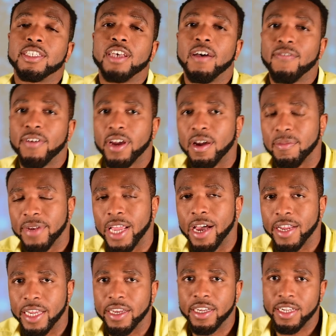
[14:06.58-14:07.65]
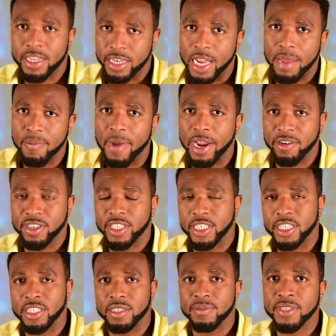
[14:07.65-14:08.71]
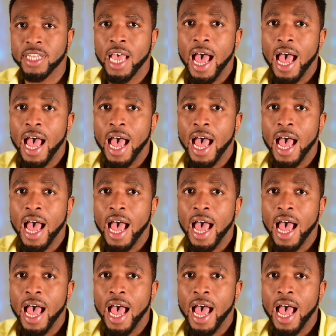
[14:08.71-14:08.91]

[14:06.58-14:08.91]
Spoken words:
software company out here named Microsystems.